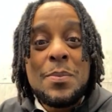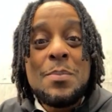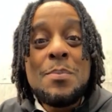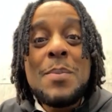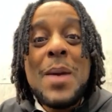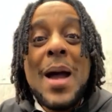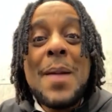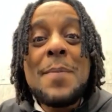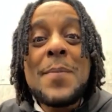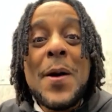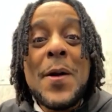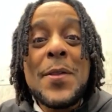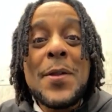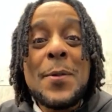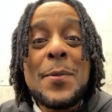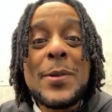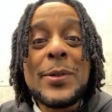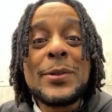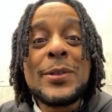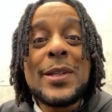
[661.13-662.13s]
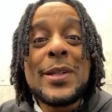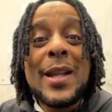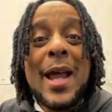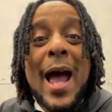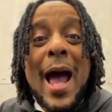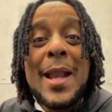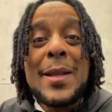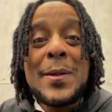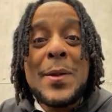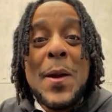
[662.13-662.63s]
My mother was in
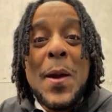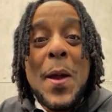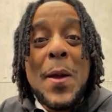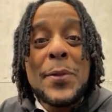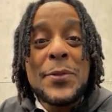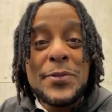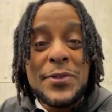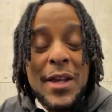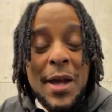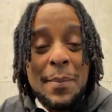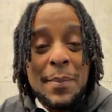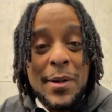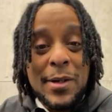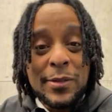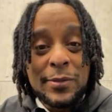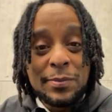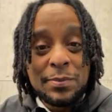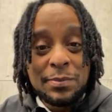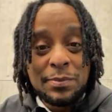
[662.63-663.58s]
hot girl summer.